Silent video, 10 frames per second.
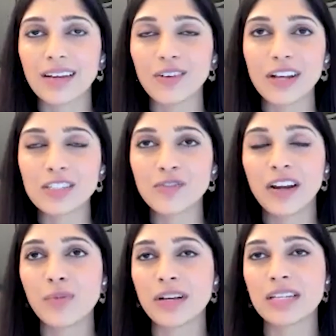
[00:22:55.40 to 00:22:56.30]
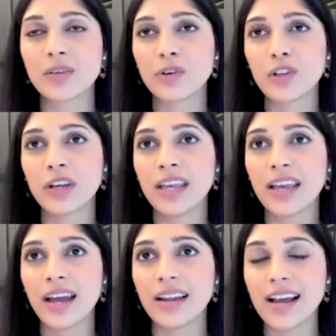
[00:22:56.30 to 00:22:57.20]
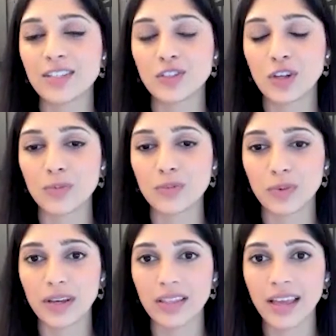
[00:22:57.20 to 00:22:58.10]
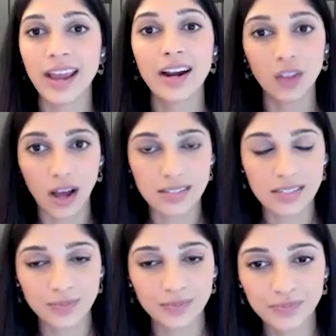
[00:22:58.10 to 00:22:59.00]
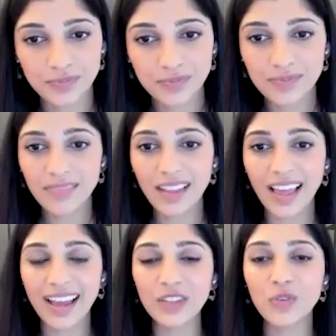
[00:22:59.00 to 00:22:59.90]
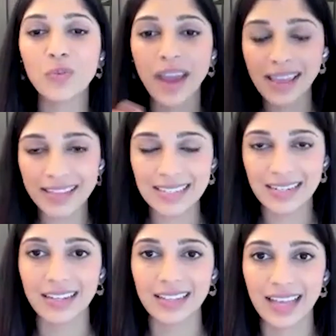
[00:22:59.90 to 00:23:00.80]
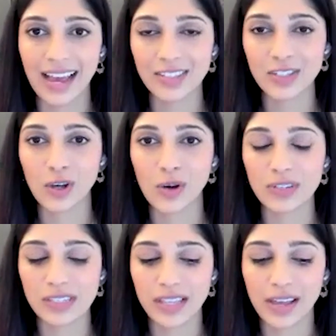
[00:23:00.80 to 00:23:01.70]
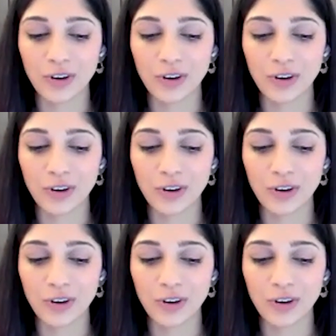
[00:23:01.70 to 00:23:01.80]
it's funny because they were looking at exosomes with hair loss. And the way they studied the exosome was